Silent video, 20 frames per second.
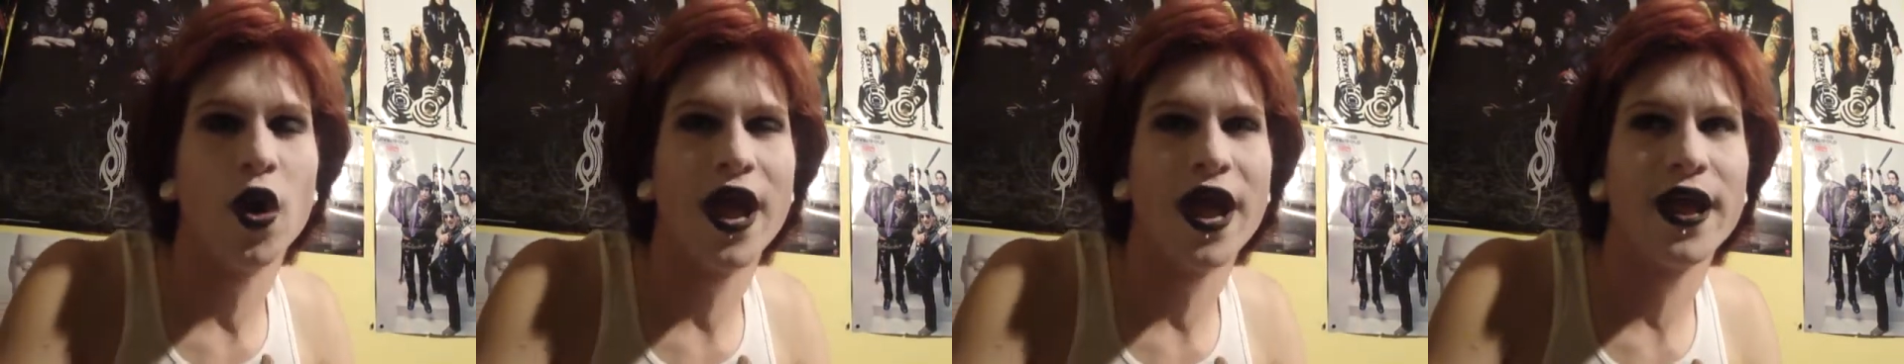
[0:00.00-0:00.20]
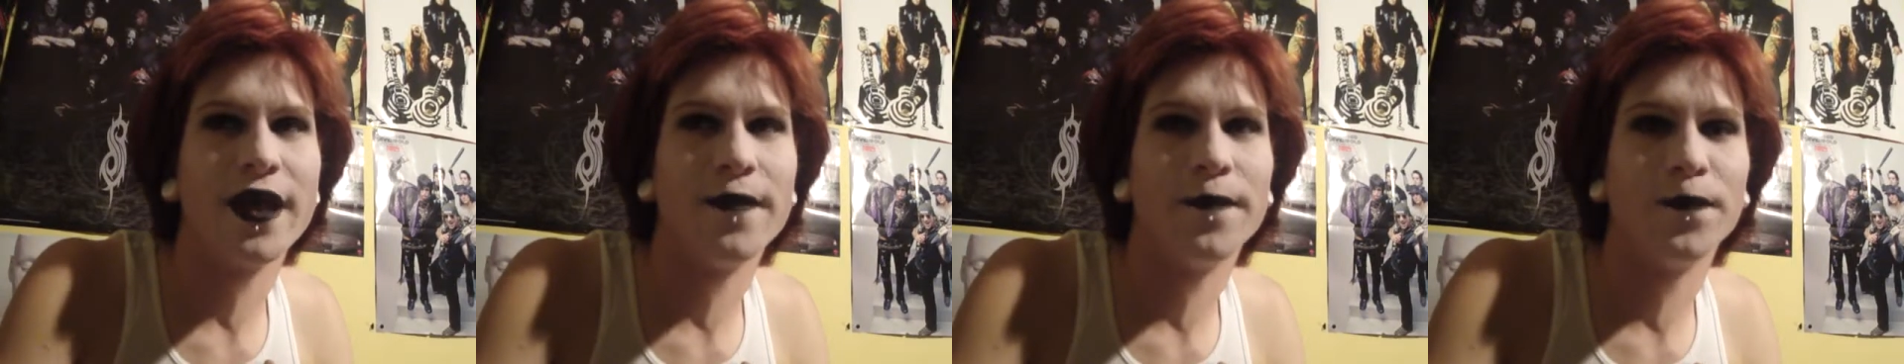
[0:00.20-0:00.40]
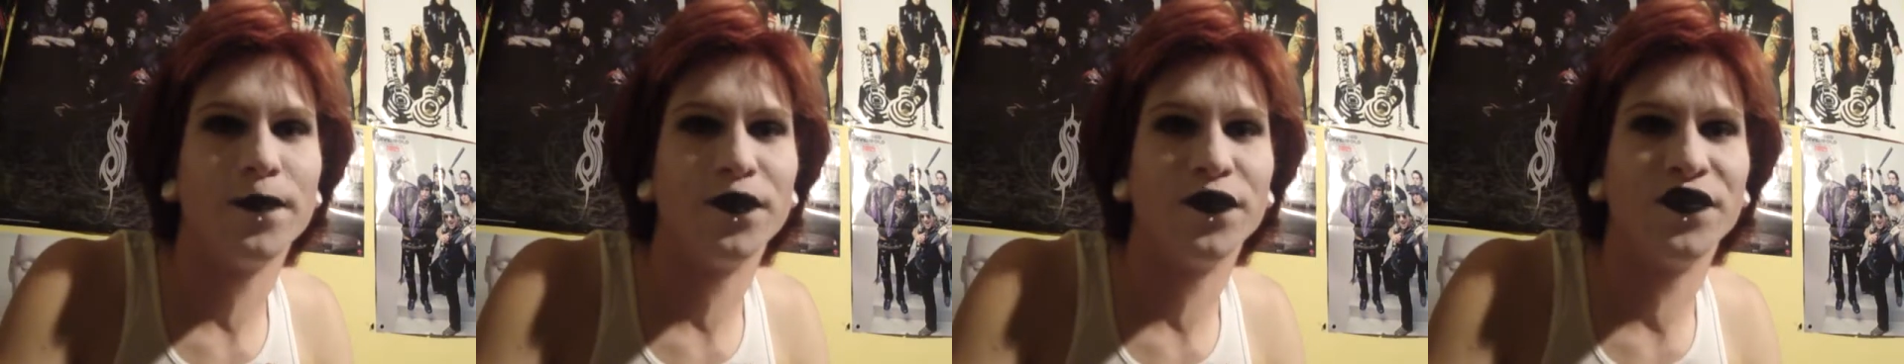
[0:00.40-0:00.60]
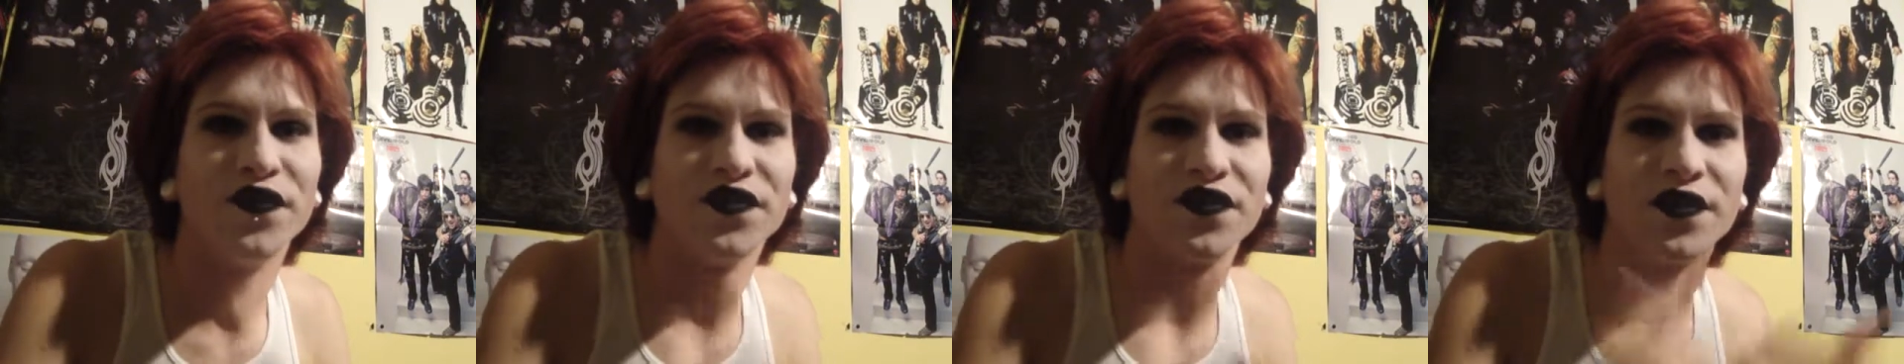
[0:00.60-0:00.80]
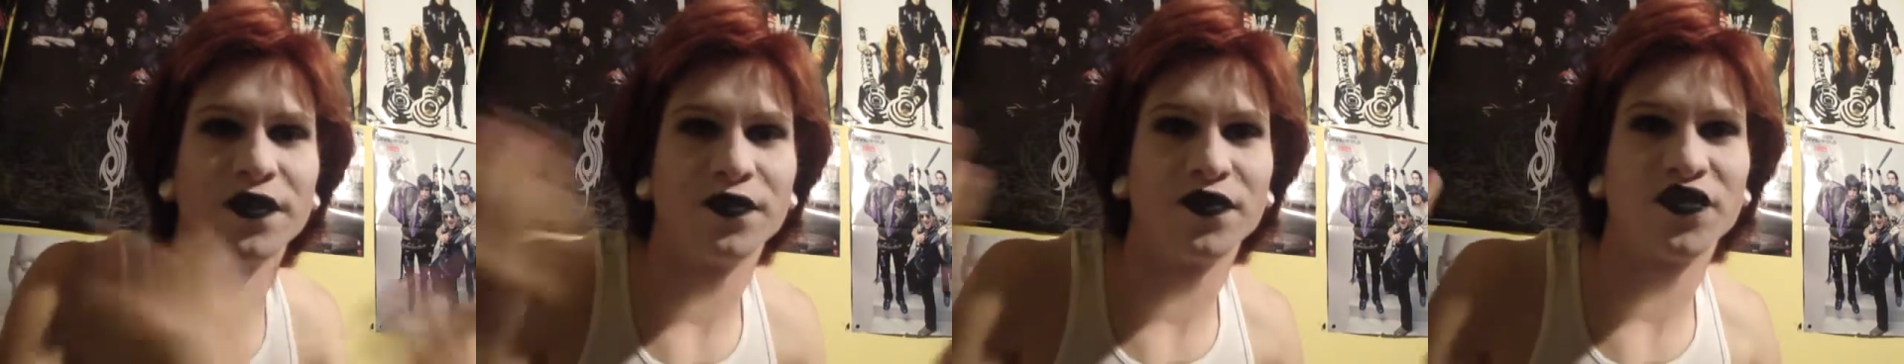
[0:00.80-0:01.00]
and
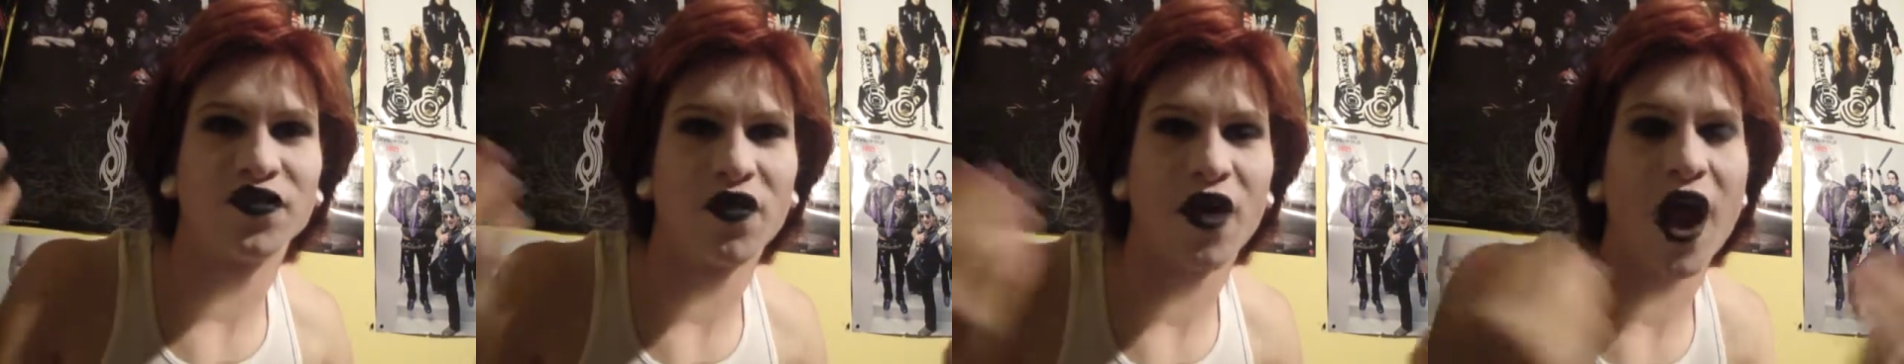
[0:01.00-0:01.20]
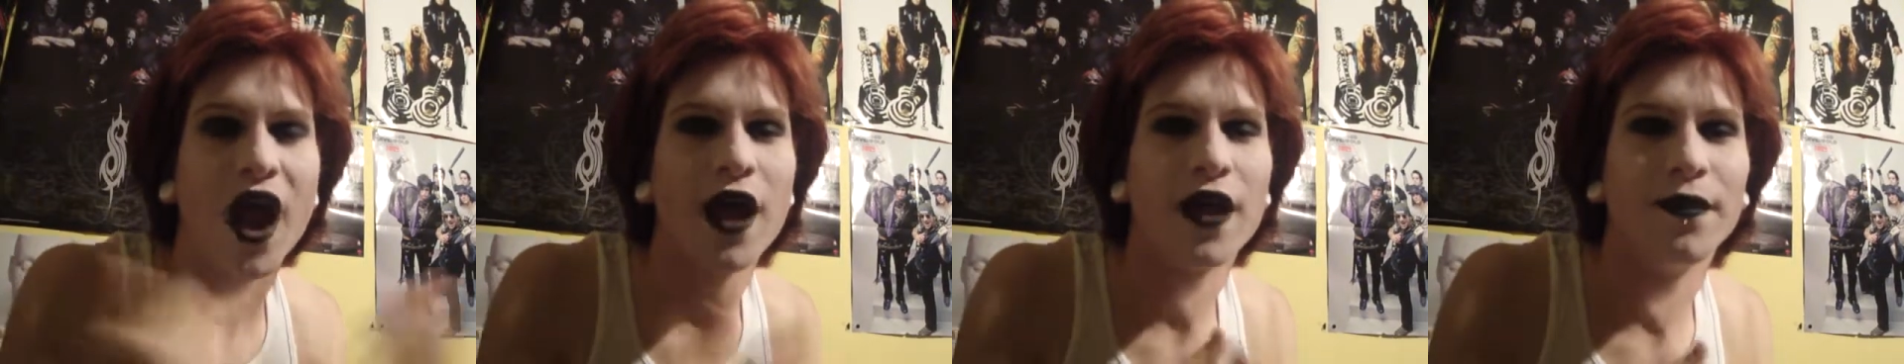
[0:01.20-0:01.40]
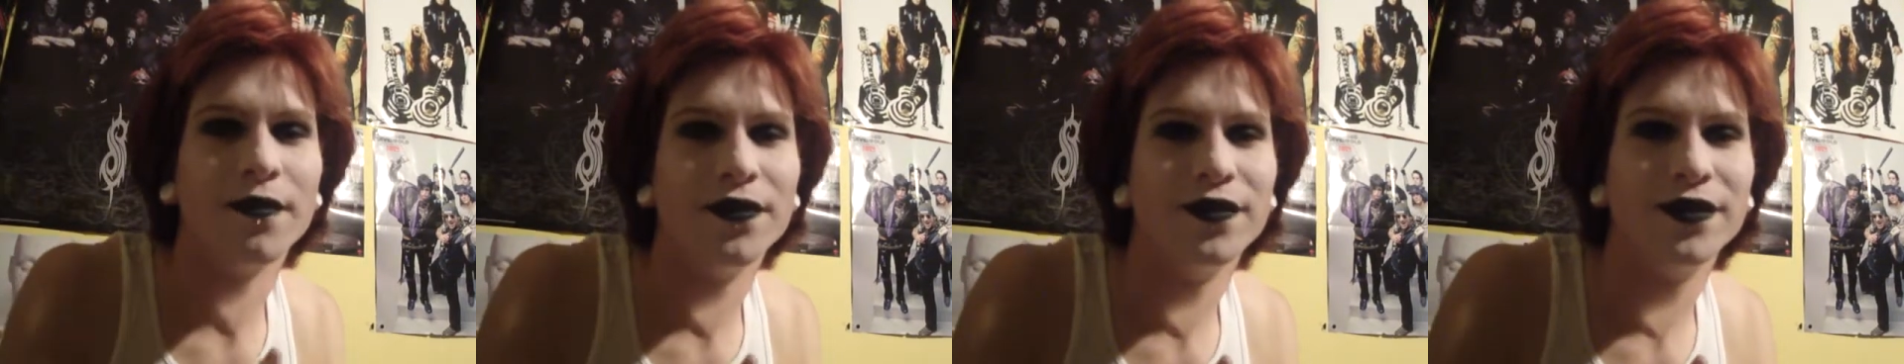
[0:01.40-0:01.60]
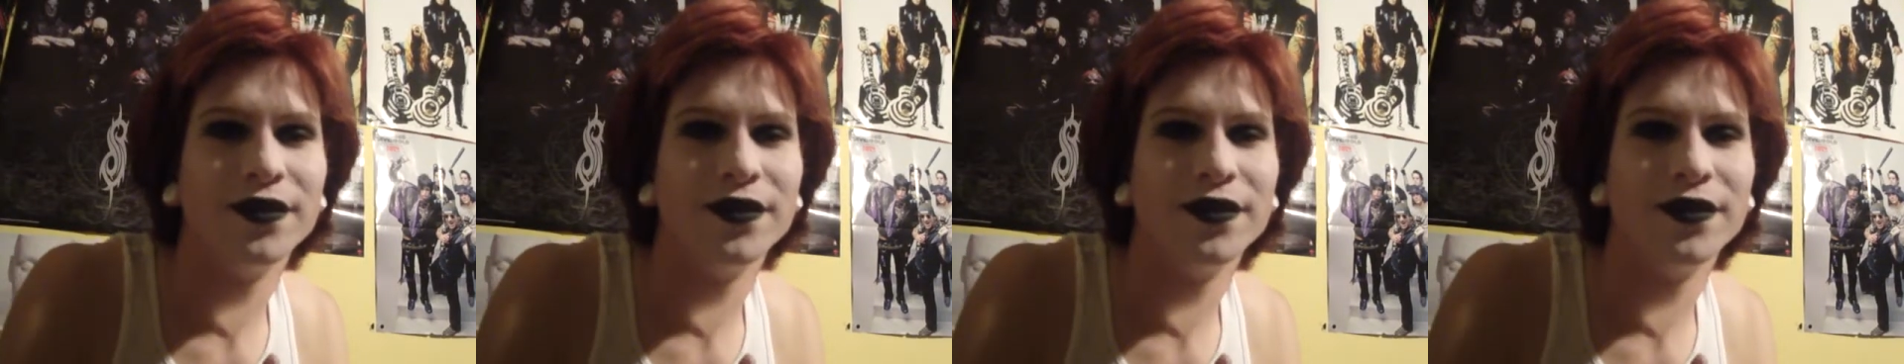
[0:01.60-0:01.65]
subscribe.